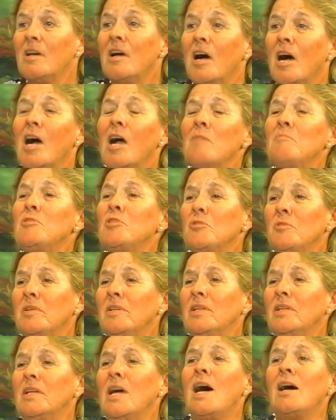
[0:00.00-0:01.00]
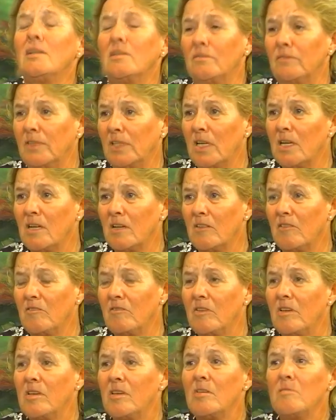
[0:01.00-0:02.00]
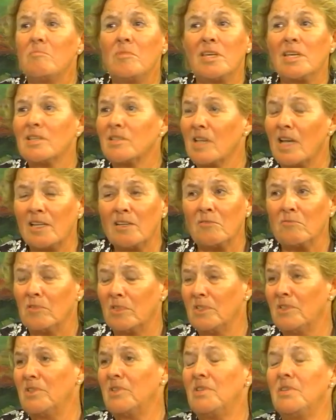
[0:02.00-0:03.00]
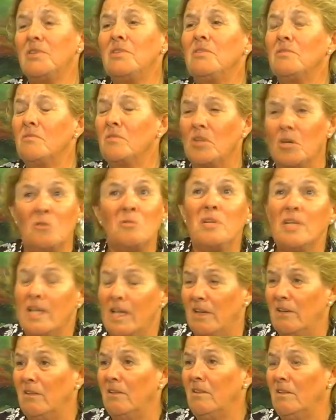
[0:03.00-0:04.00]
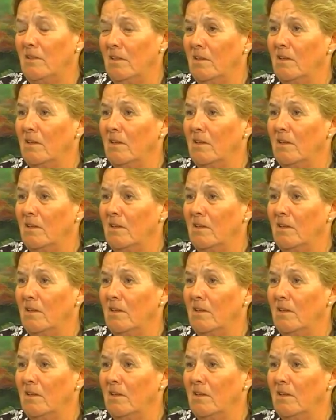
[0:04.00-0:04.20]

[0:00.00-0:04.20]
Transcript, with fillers: I'm doing it out of love because I don't want to see you go to hell.